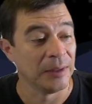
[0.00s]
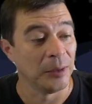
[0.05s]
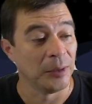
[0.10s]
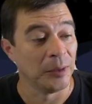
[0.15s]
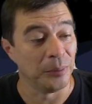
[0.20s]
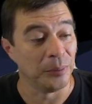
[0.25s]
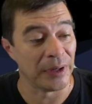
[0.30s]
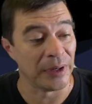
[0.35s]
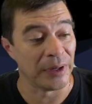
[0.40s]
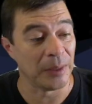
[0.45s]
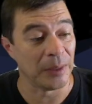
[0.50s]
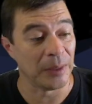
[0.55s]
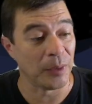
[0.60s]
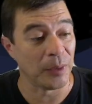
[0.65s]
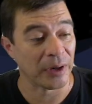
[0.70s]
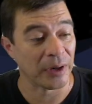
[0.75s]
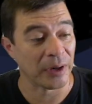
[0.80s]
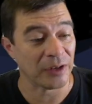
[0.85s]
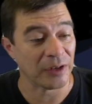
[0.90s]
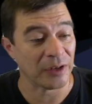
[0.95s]
bring in
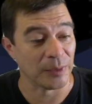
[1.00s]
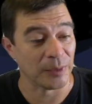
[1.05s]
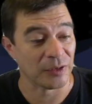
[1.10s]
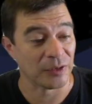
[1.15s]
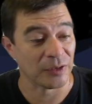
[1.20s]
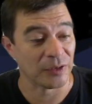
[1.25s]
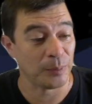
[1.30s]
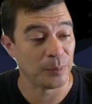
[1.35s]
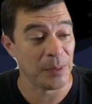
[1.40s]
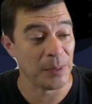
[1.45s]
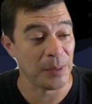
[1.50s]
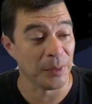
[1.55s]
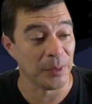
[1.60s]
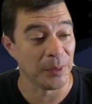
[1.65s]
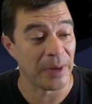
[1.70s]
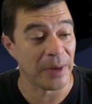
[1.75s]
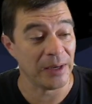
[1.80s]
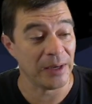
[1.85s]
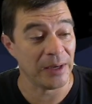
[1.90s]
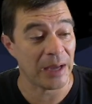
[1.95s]
more customers, because
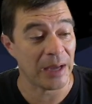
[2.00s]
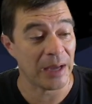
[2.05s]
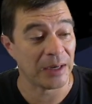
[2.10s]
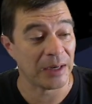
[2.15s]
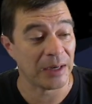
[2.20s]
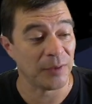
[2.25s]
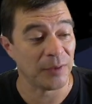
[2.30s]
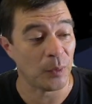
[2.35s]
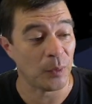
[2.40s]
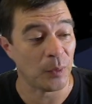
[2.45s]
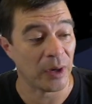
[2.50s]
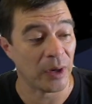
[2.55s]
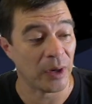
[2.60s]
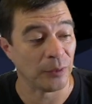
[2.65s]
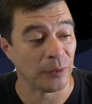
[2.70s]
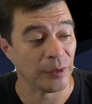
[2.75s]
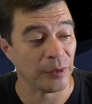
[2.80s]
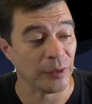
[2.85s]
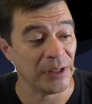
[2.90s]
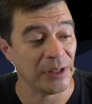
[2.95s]
people might not even want
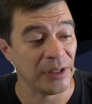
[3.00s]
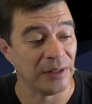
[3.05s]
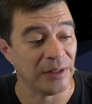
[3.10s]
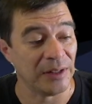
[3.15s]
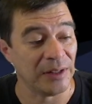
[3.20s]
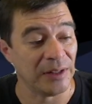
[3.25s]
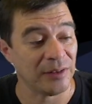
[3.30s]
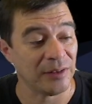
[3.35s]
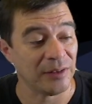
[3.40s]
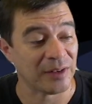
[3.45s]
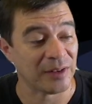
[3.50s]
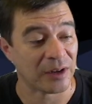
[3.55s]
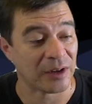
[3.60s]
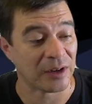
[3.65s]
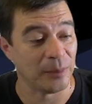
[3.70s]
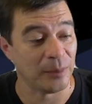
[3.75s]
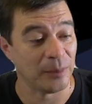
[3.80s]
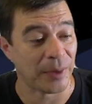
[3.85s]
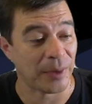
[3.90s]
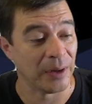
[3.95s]
to read this
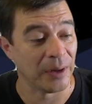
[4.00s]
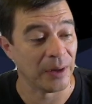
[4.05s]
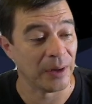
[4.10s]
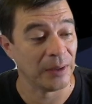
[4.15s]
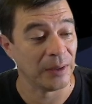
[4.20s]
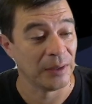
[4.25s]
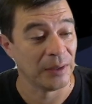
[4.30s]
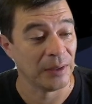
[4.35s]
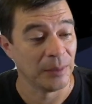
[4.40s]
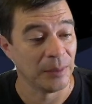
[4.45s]
section part.